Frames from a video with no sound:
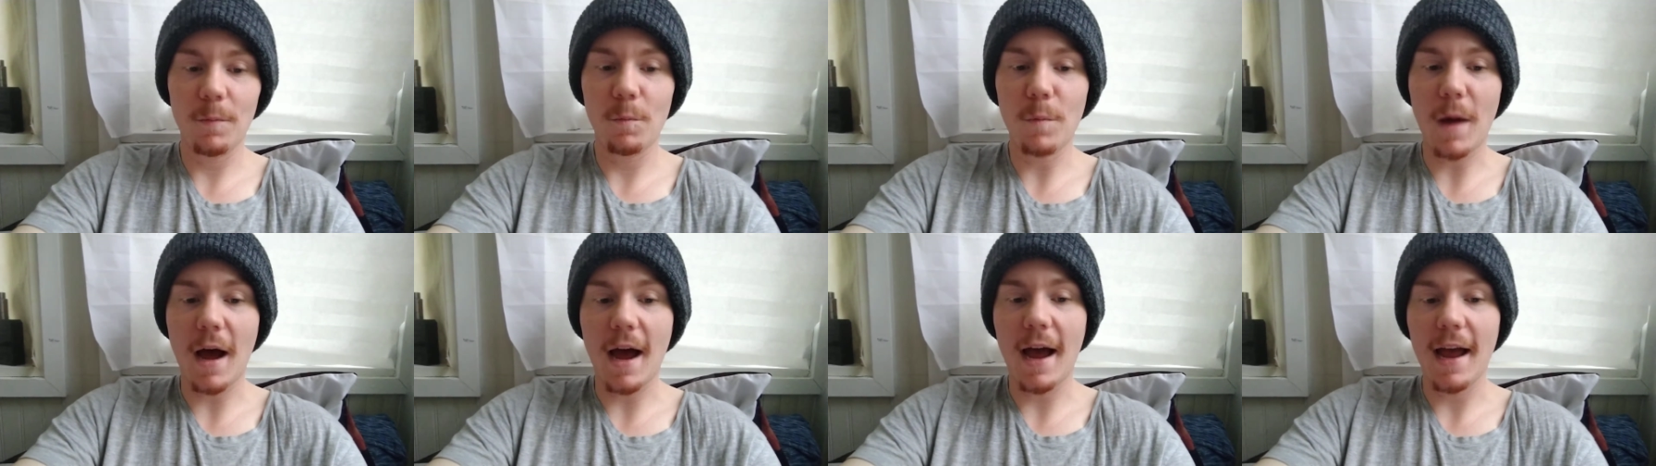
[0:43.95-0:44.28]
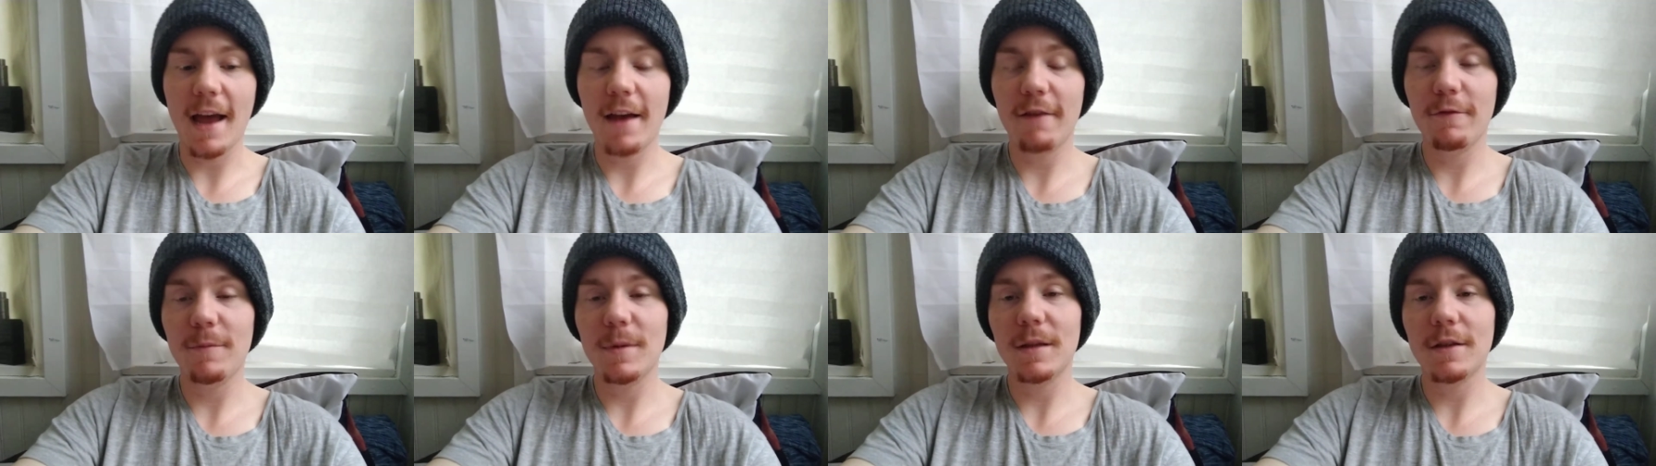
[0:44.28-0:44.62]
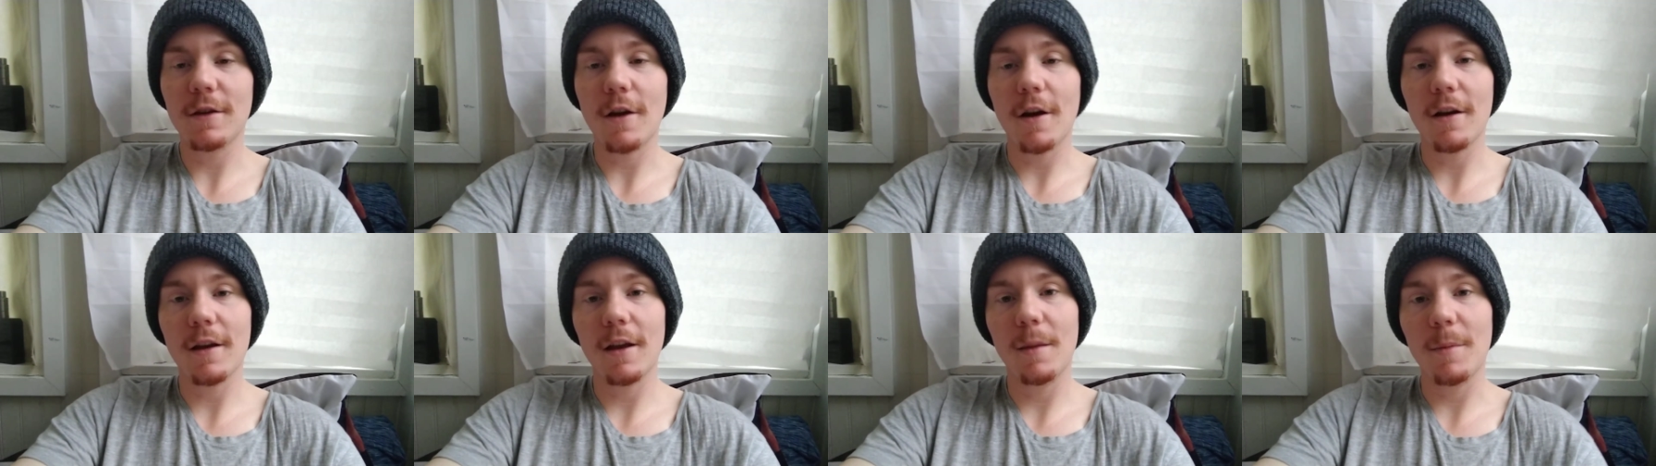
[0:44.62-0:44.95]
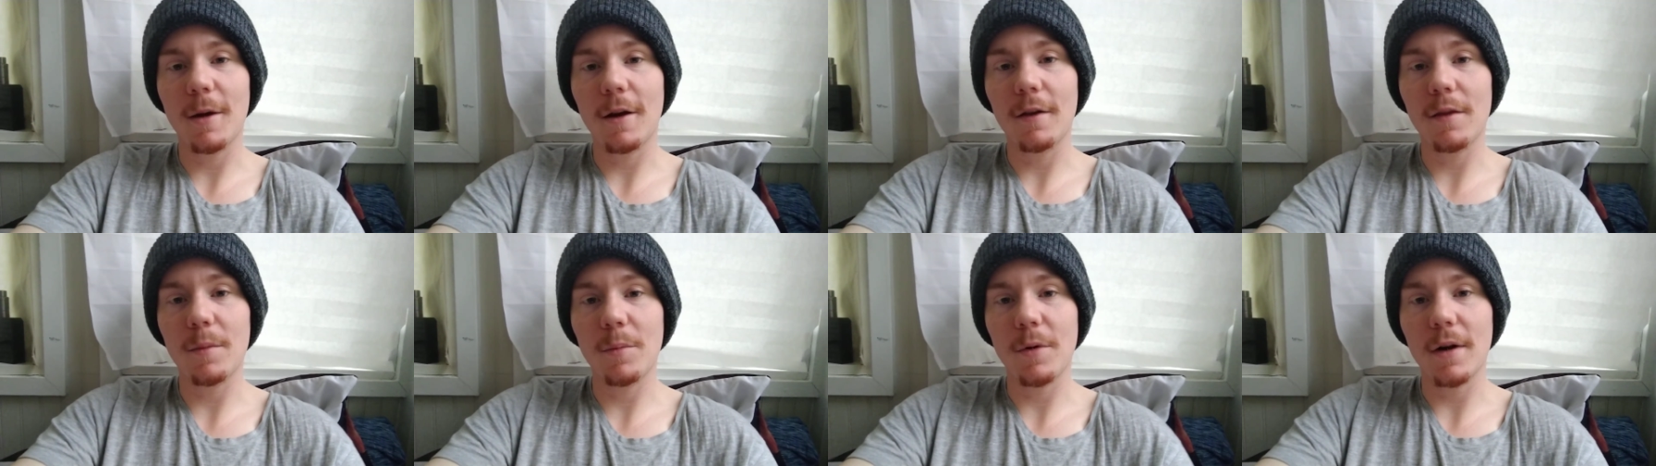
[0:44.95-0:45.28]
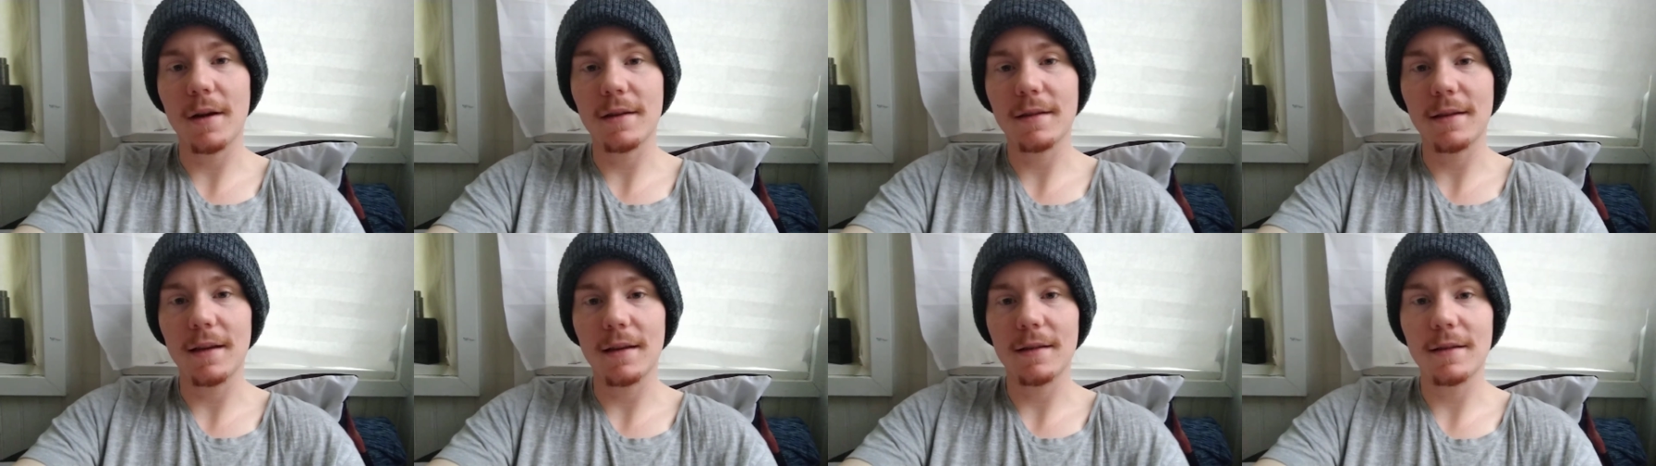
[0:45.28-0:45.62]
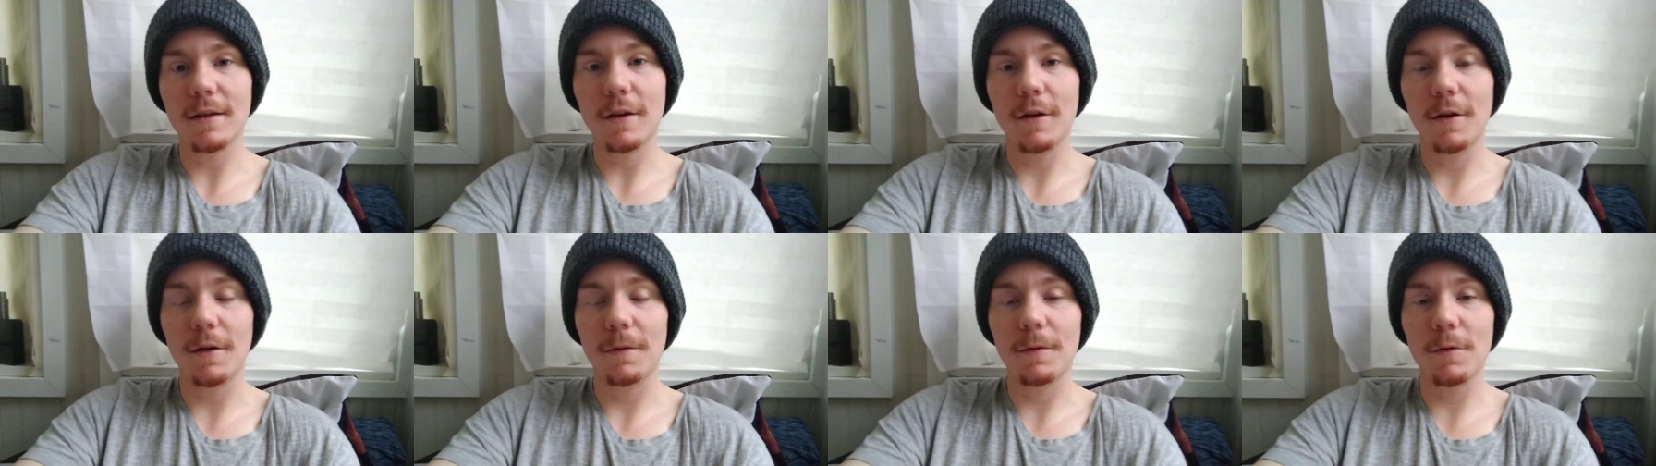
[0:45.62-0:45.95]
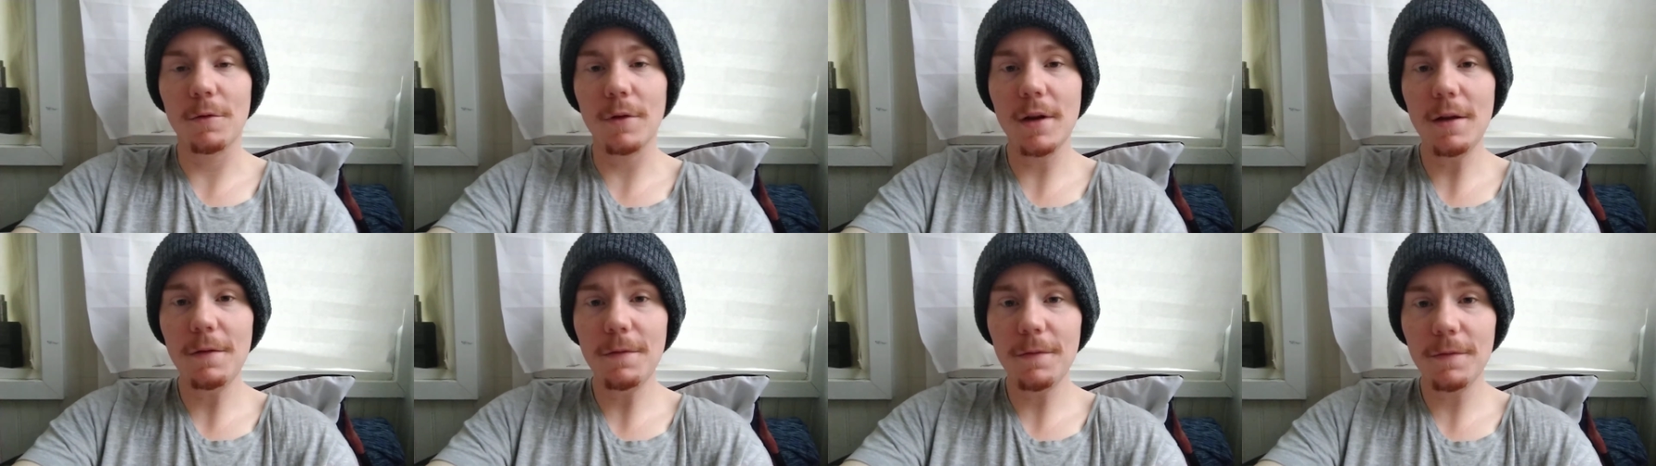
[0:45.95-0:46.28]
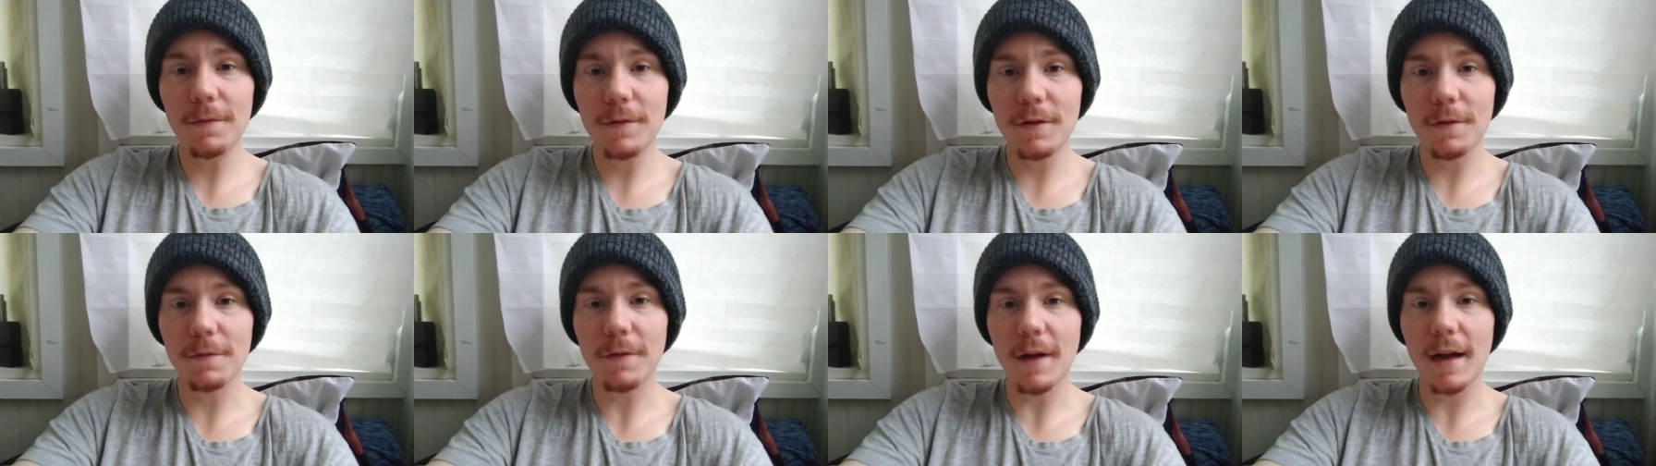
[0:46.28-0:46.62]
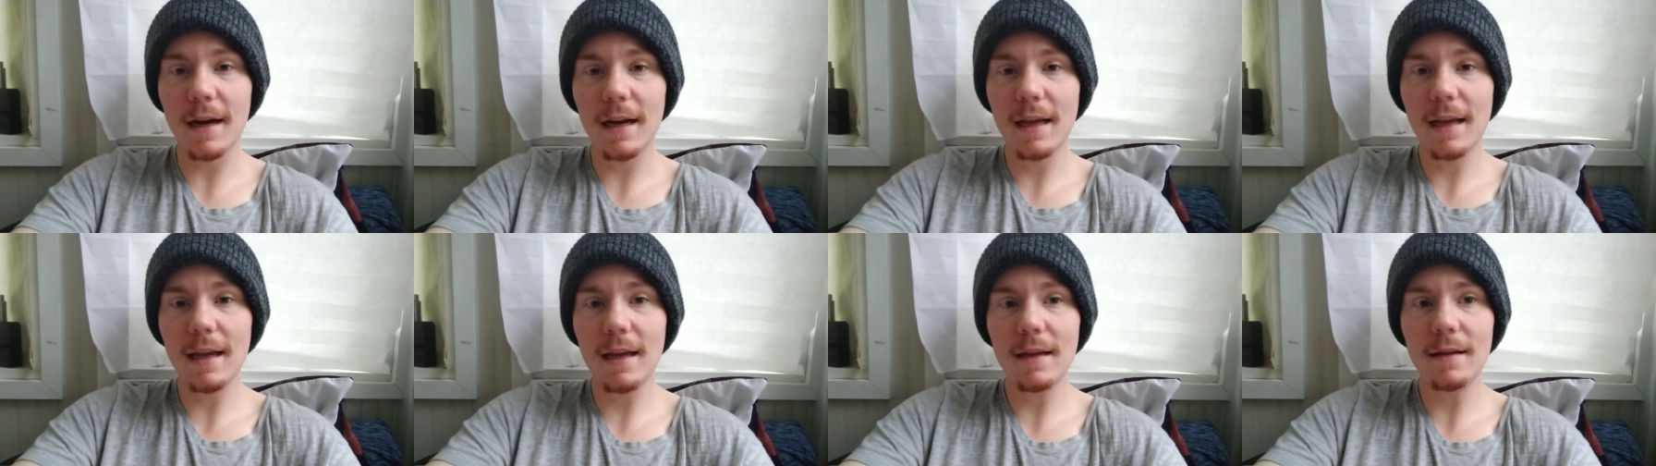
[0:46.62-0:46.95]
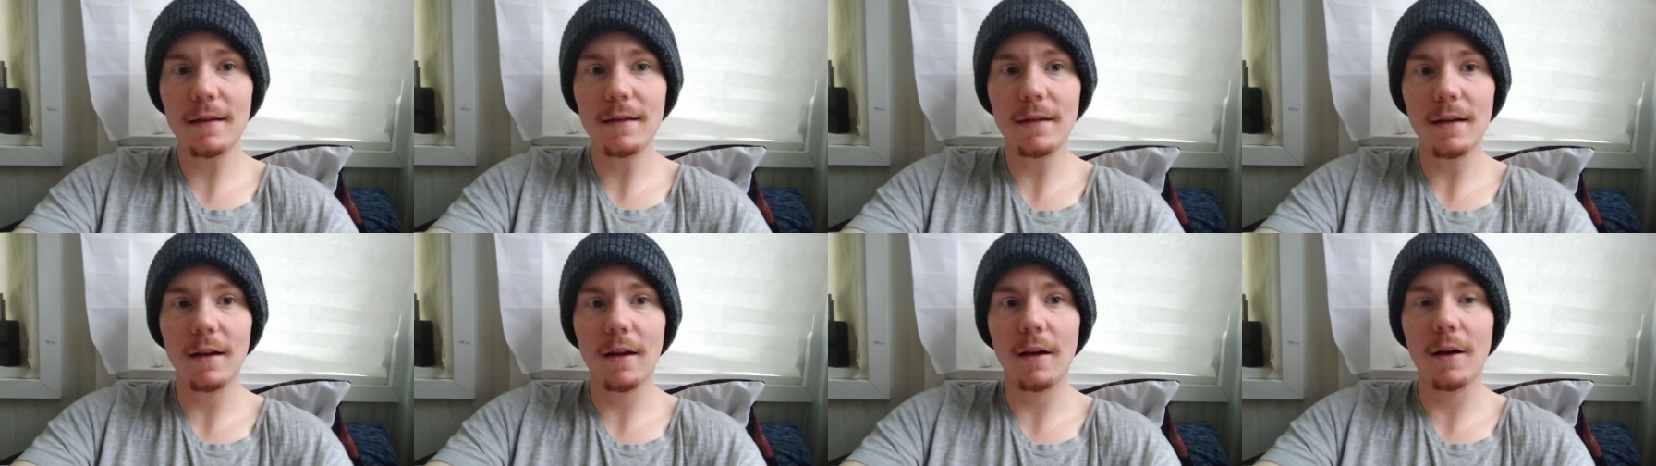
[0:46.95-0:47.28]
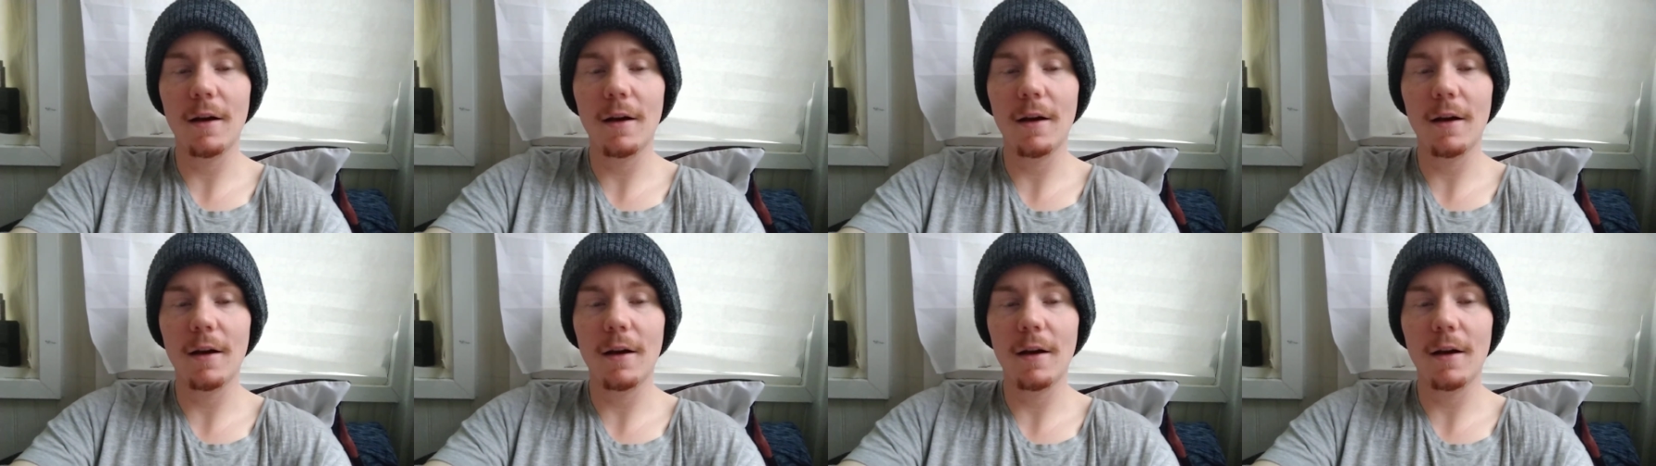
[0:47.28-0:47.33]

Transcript: I have been talking about the process of grief, defining it,